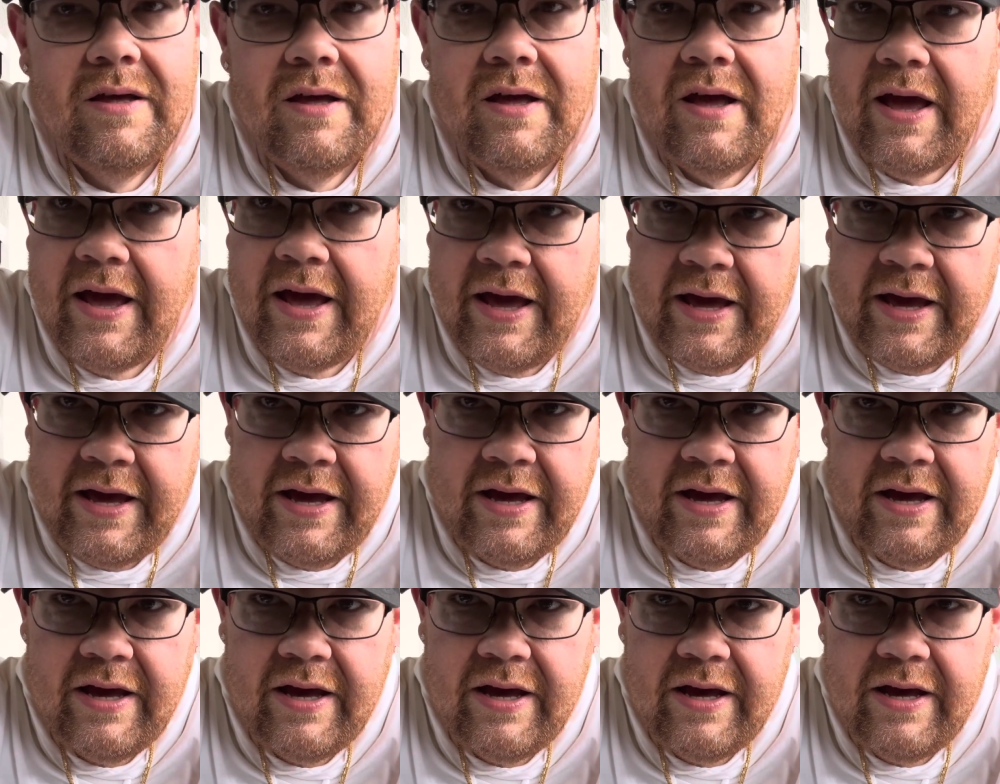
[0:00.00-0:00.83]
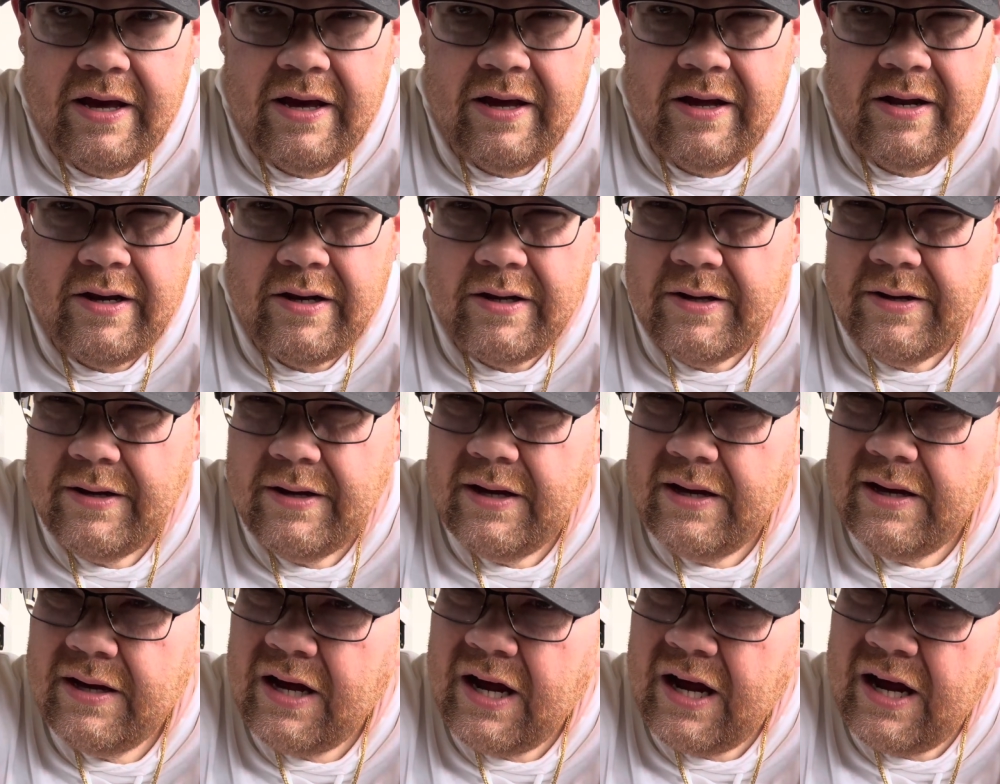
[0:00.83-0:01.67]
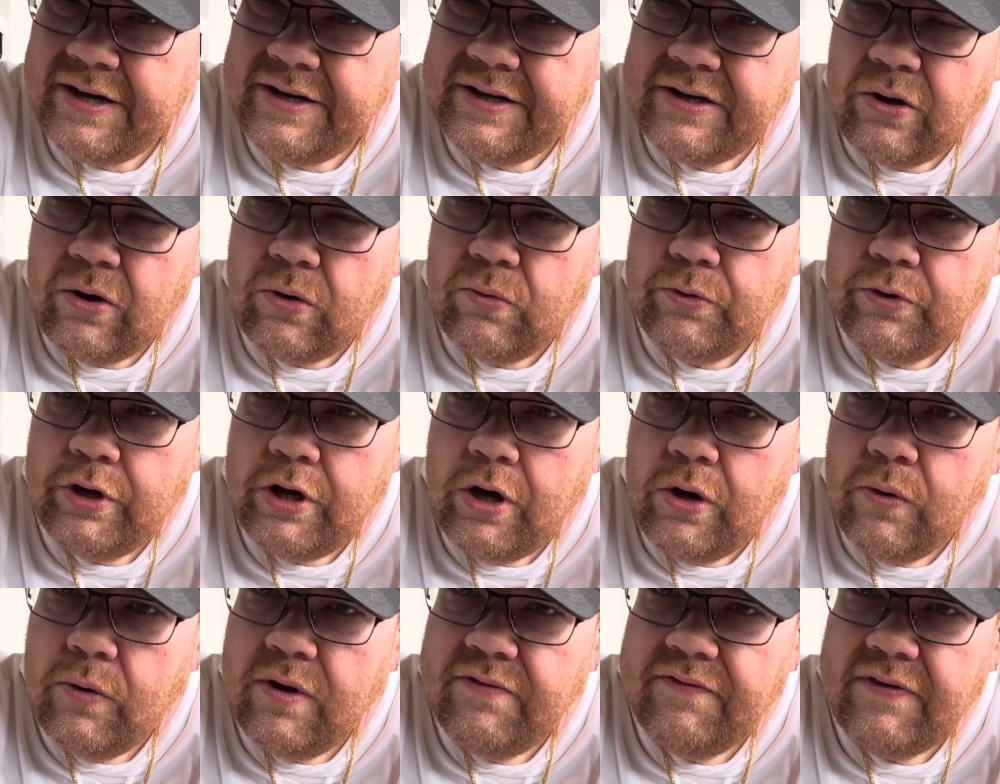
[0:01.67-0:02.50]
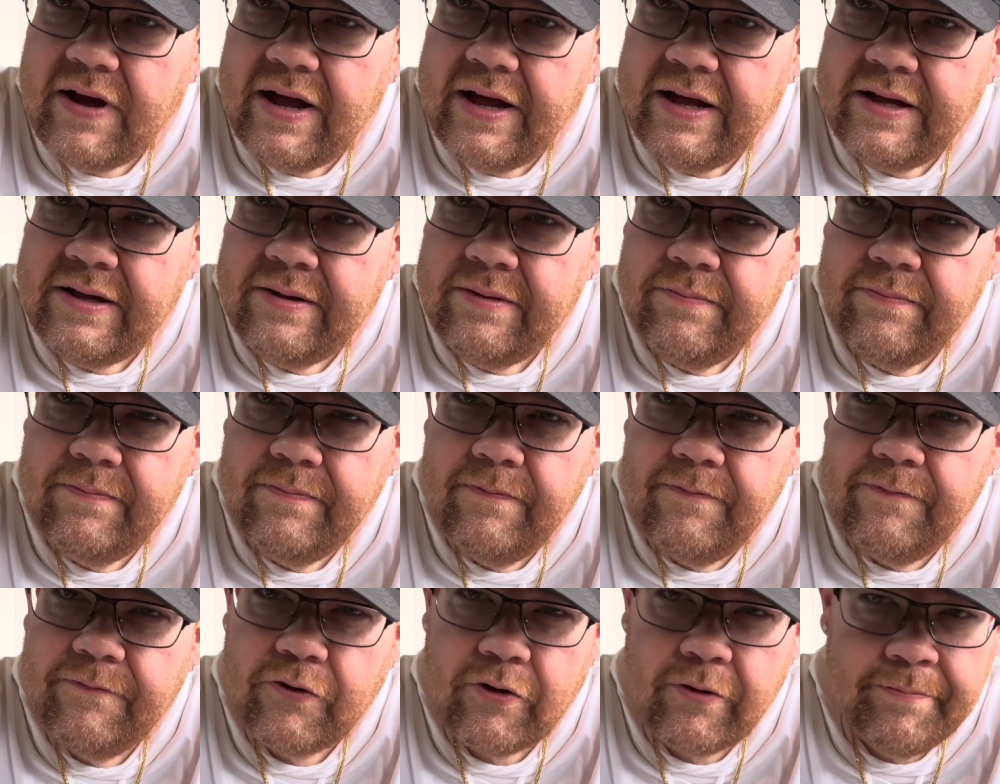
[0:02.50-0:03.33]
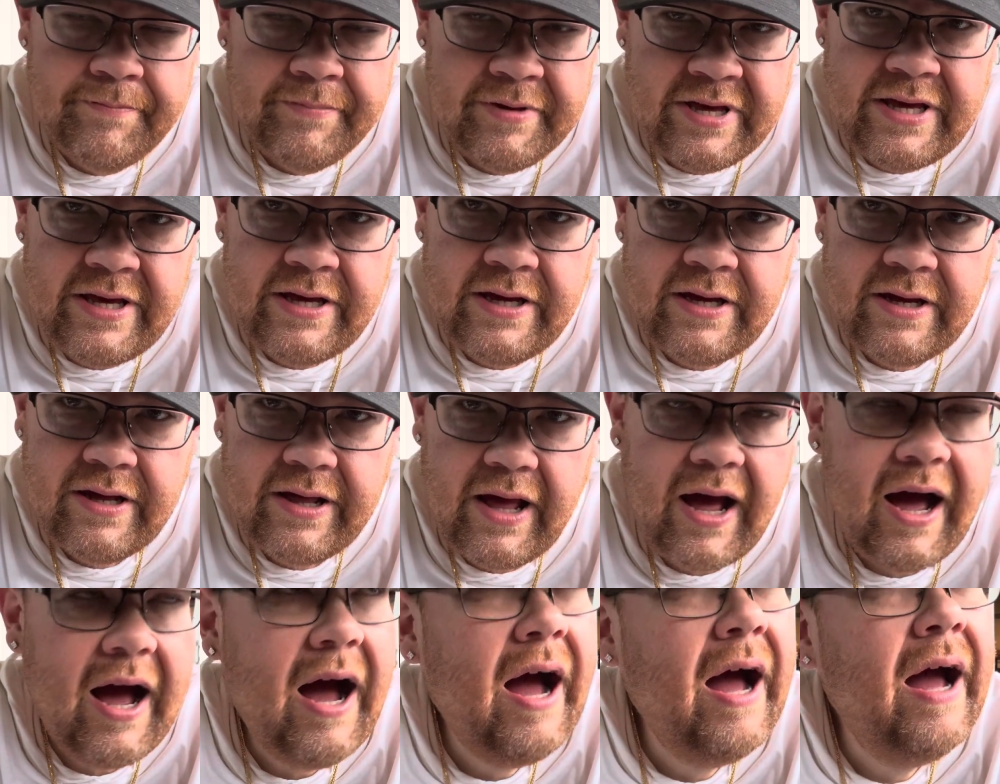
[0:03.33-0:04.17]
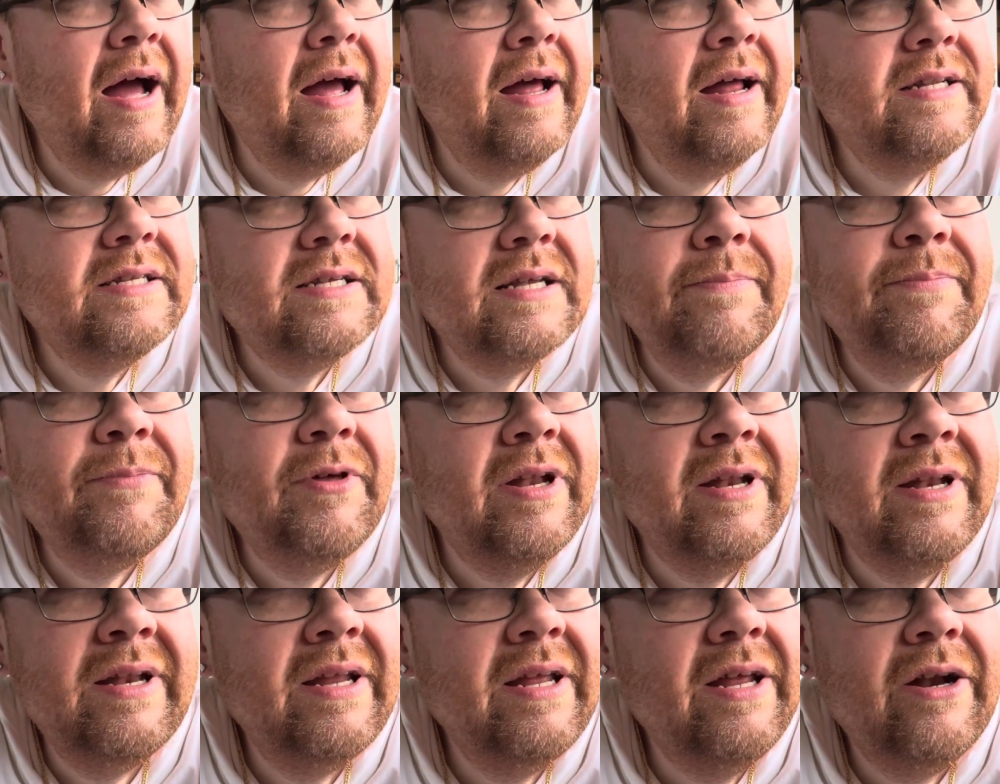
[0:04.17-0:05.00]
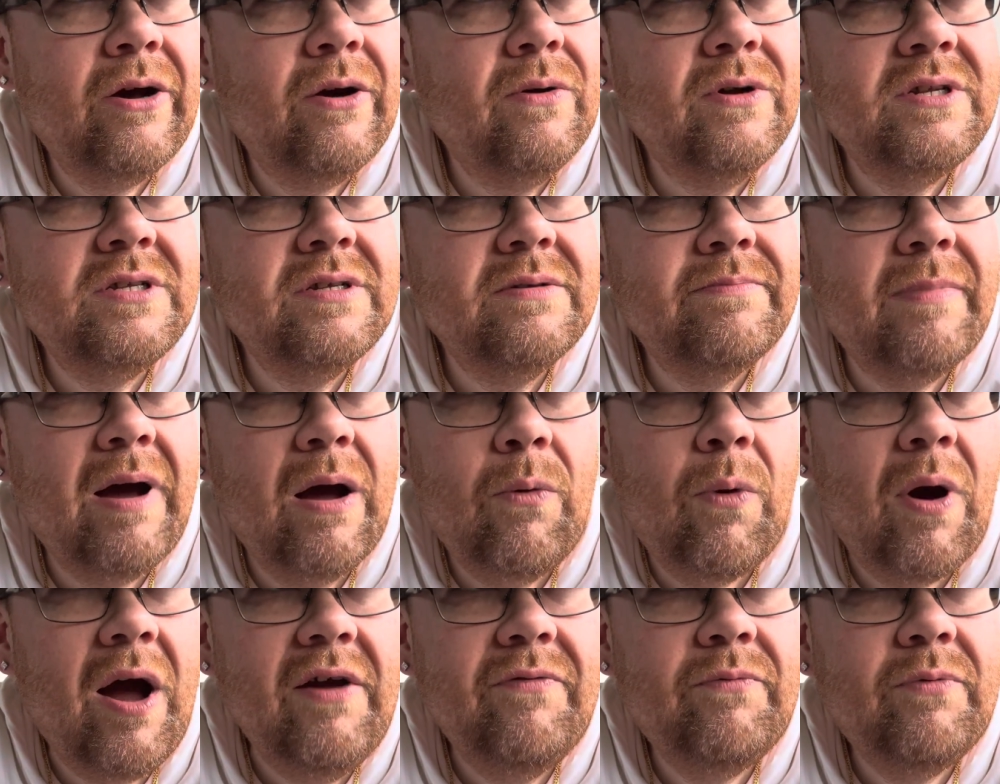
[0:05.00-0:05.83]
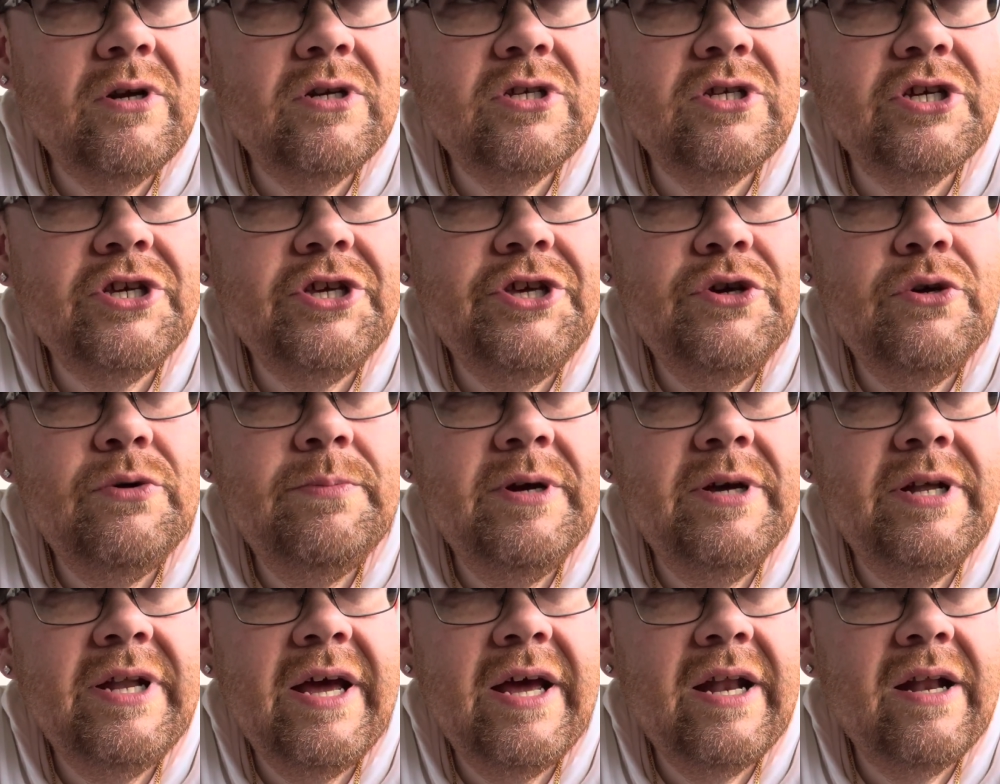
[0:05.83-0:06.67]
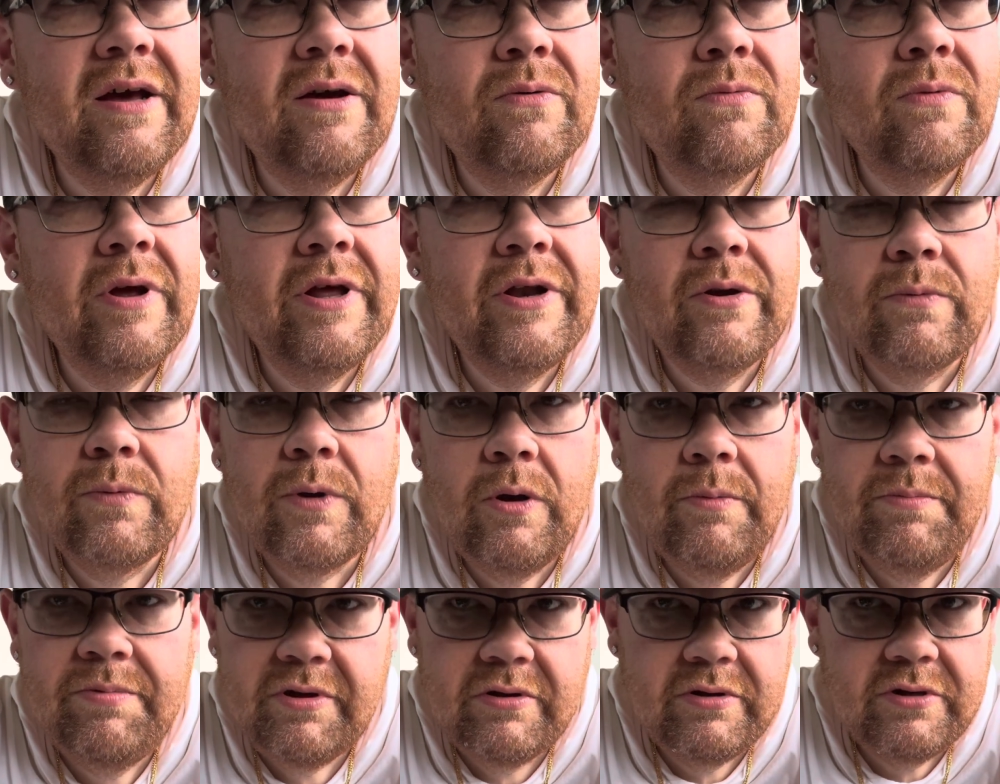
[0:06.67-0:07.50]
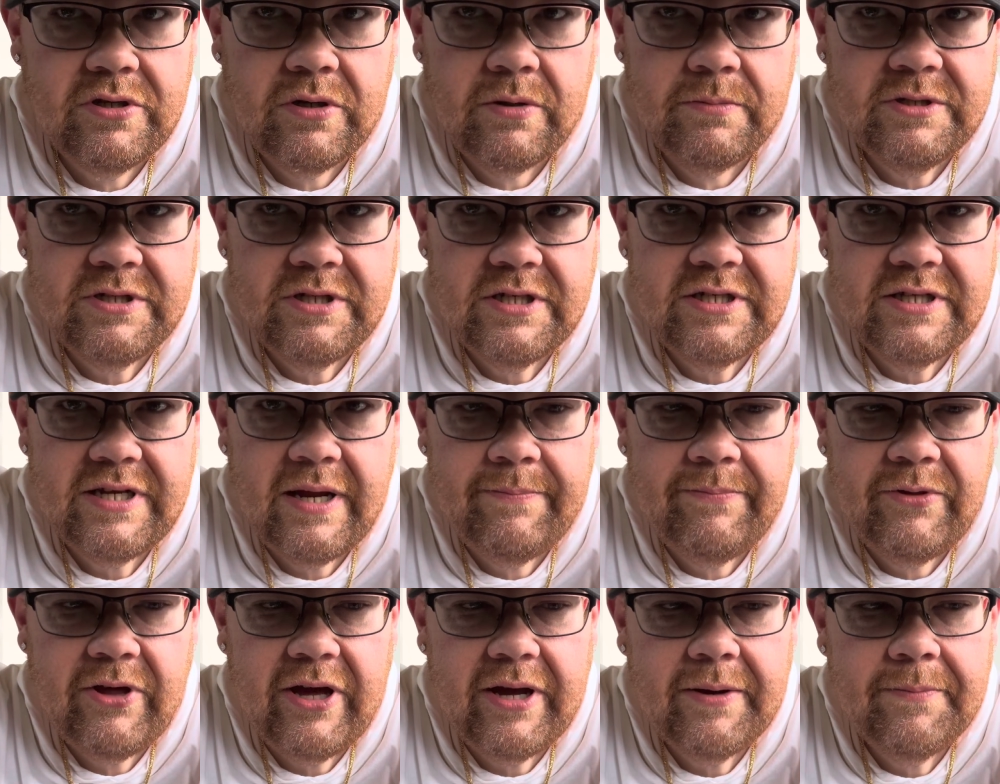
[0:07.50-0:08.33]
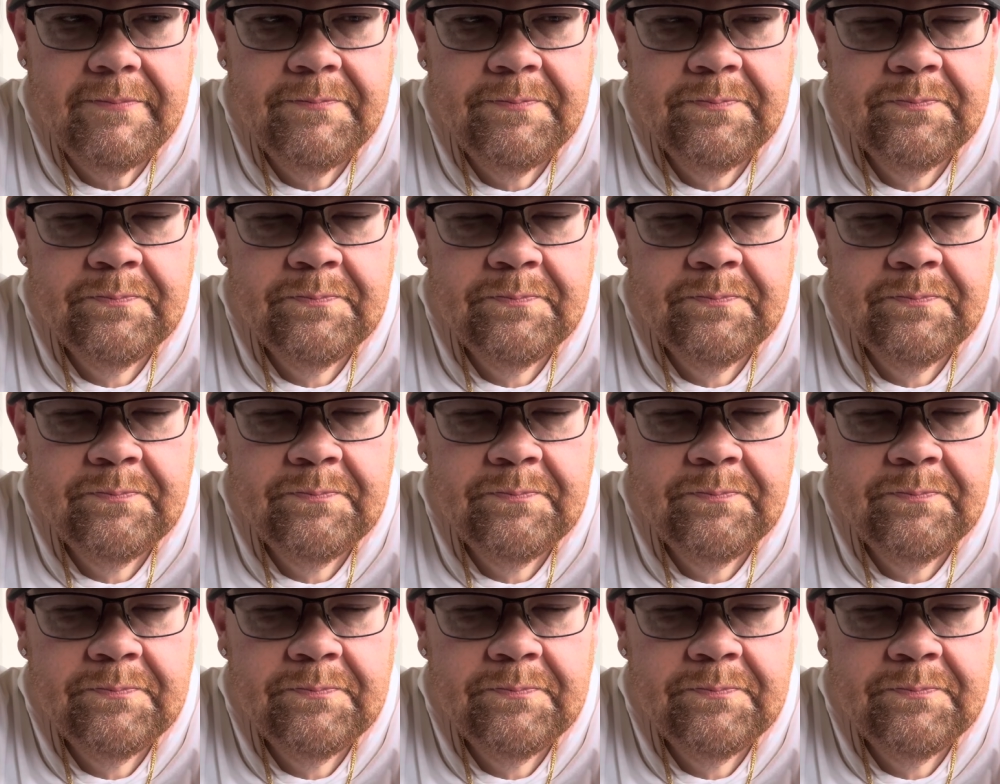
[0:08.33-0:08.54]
And I don't know for me, it's something, my wife wears a Cuban and a rope. So it's almost the same thing.